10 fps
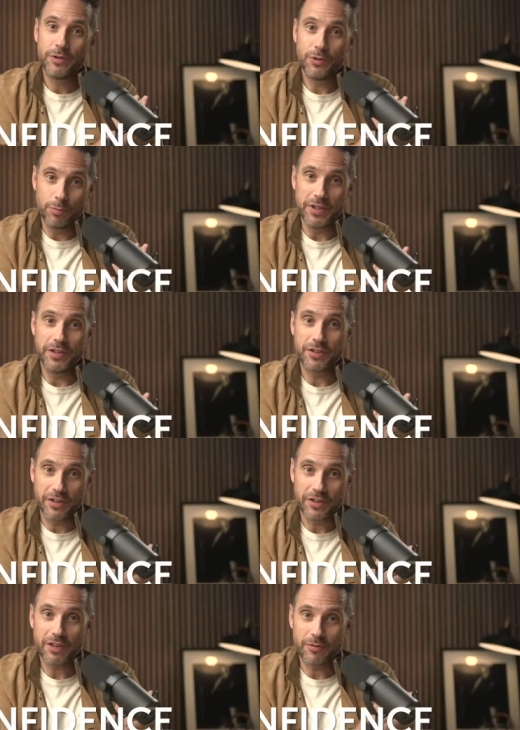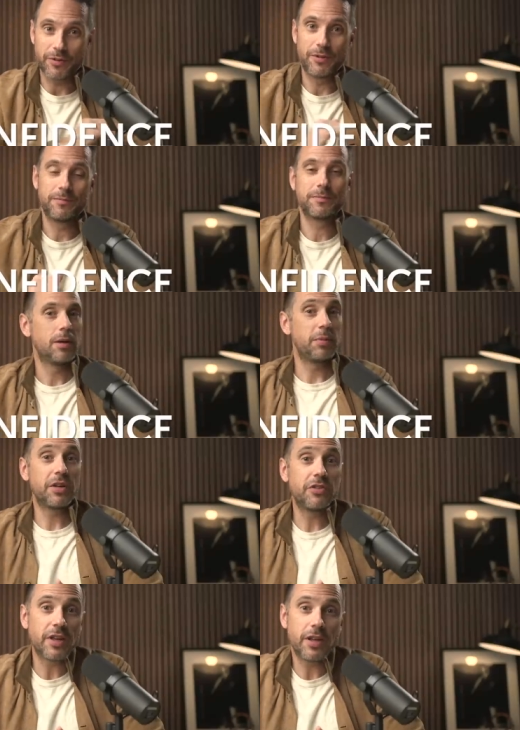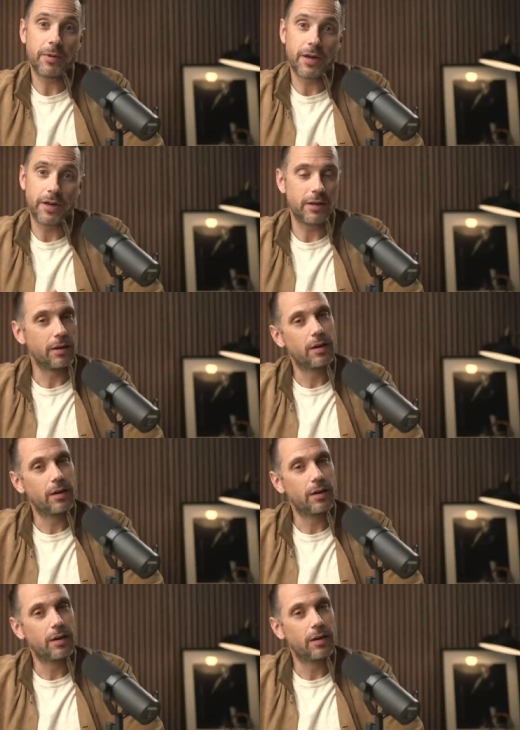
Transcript: to be successful. Because think about it.